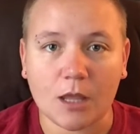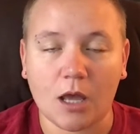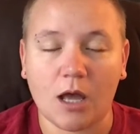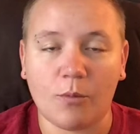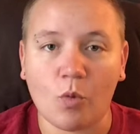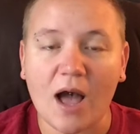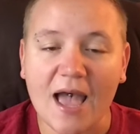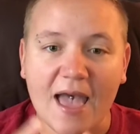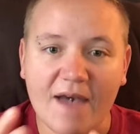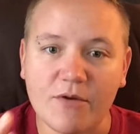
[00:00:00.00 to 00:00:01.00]

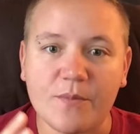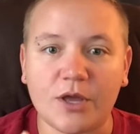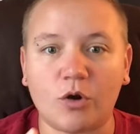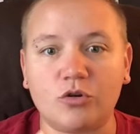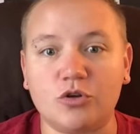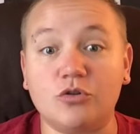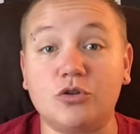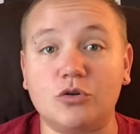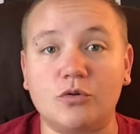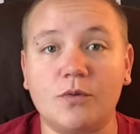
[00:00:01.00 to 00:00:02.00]
why I haven't been on
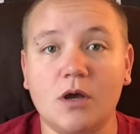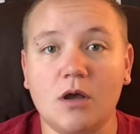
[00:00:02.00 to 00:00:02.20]
YouTube.